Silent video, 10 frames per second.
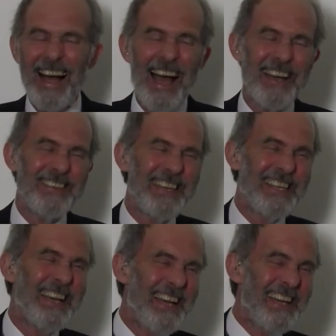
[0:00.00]
I
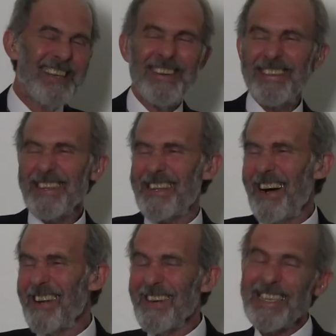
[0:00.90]
mean, you just
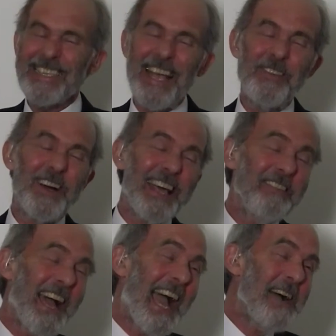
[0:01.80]
got to accept
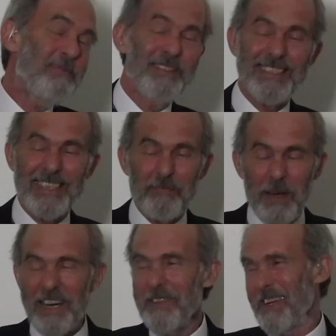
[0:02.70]
whatever happens is
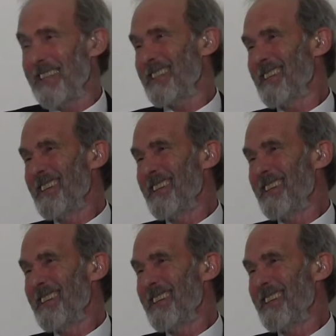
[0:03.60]
perfect.